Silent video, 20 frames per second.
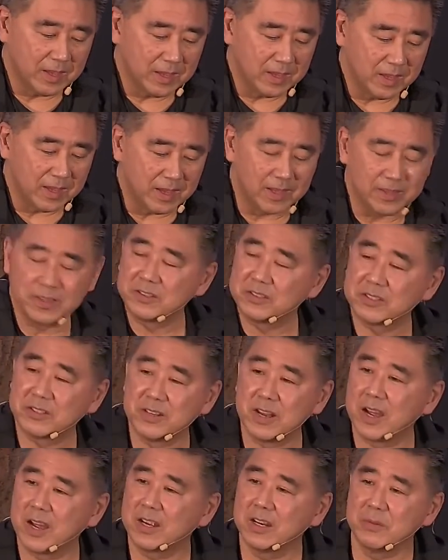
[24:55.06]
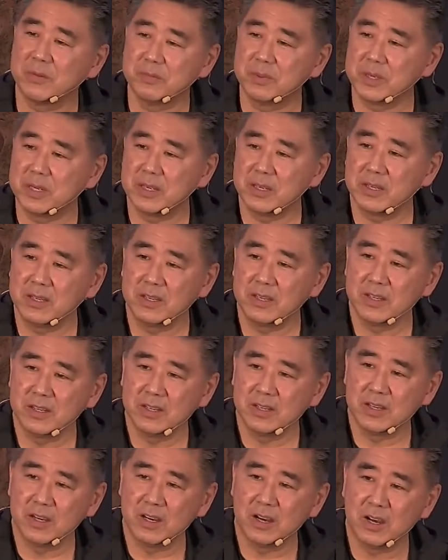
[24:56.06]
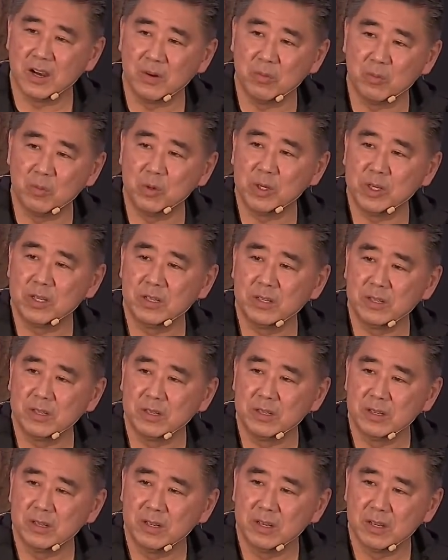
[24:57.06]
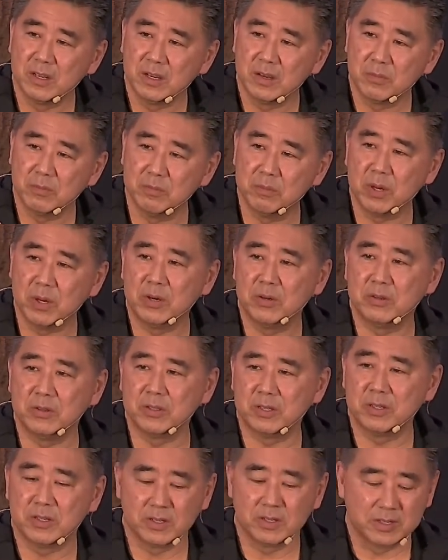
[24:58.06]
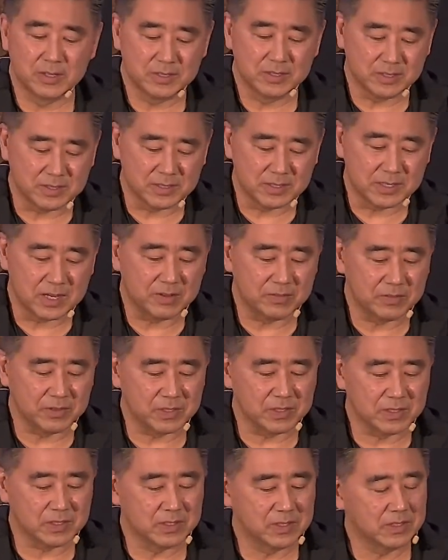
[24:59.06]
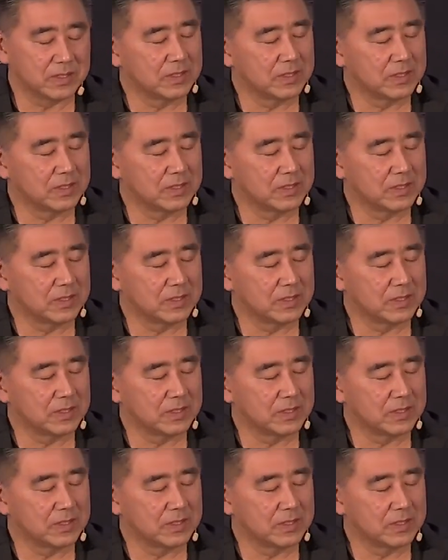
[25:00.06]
And there's not going to be a wooden boat to save us.